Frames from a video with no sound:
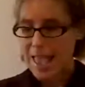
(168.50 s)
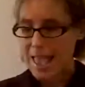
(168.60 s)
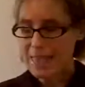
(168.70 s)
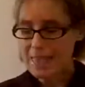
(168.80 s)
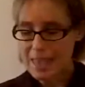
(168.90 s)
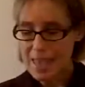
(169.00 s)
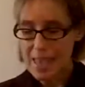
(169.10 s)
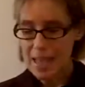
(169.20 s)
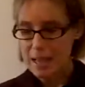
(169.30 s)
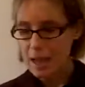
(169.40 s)
And
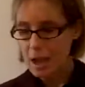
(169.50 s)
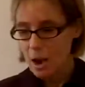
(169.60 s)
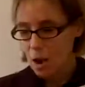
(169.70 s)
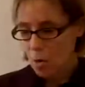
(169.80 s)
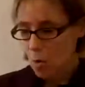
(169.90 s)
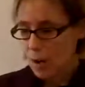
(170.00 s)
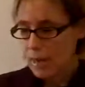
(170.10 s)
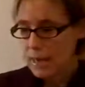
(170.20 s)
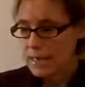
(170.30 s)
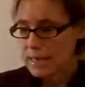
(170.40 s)
then what
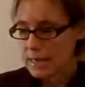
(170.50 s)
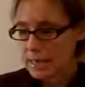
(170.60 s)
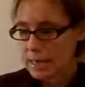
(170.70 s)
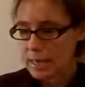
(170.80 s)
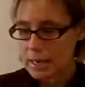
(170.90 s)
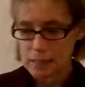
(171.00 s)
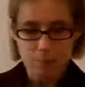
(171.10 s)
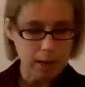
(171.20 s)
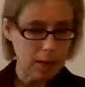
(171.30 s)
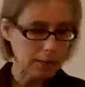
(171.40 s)
I did is,
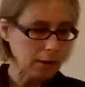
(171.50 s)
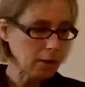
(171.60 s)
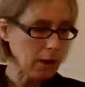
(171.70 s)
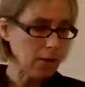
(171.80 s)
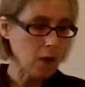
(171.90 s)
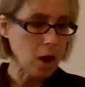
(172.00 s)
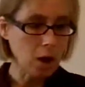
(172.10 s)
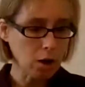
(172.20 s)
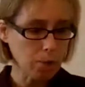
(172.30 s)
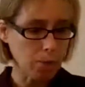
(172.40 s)
because I don't have
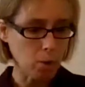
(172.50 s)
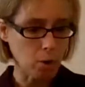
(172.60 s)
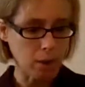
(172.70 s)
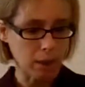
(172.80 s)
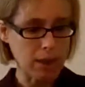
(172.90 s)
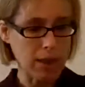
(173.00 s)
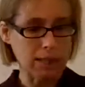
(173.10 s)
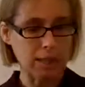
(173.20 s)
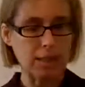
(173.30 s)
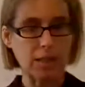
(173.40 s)
cardboard
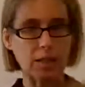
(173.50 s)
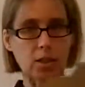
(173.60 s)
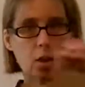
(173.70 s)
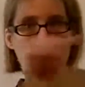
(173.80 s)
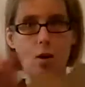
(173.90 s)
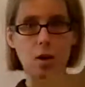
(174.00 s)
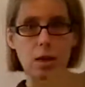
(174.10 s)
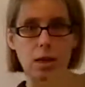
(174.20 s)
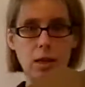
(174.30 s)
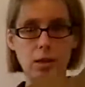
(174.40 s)
that's this long
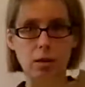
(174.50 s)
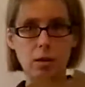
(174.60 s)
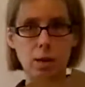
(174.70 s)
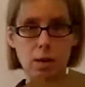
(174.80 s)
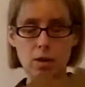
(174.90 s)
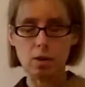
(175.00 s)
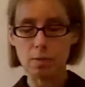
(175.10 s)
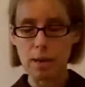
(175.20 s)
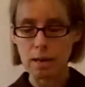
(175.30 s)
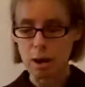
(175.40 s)
either, and you
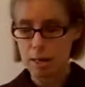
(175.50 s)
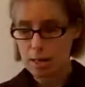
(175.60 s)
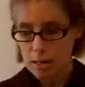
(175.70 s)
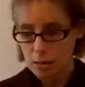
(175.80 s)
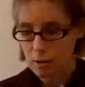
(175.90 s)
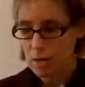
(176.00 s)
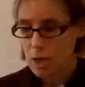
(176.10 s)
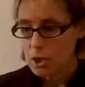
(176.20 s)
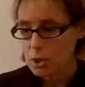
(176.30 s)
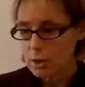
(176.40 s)
may not either,
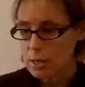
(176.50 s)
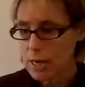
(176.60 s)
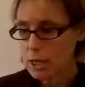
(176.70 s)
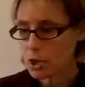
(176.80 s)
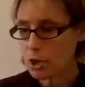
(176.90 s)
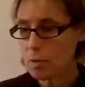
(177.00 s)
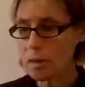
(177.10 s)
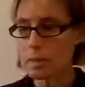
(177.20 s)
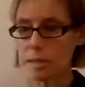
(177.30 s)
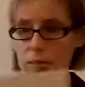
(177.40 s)
so I take two
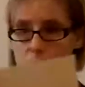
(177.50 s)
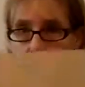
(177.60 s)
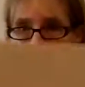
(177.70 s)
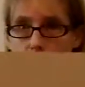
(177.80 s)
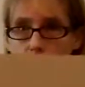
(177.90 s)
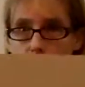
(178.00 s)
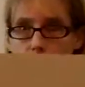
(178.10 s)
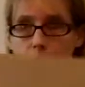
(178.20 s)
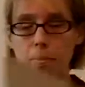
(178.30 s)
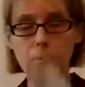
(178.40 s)
pieces of
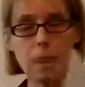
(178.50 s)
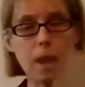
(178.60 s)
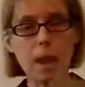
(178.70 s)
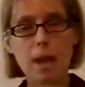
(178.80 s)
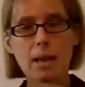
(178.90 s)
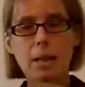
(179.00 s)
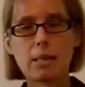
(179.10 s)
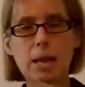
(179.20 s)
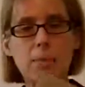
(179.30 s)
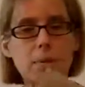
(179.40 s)
cardboard and I
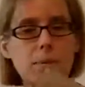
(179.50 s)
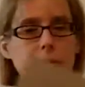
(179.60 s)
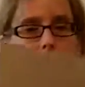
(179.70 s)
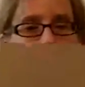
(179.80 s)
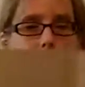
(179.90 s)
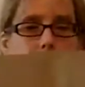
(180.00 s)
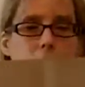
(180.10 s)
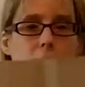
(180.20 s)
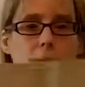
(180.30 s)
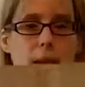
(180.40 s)
tape them
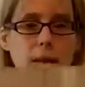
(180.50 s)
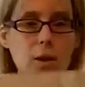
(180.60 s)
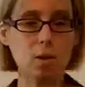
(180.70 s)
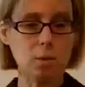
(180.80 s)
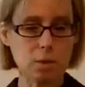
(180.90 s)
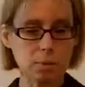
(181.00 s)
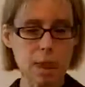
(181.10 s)
together, and I use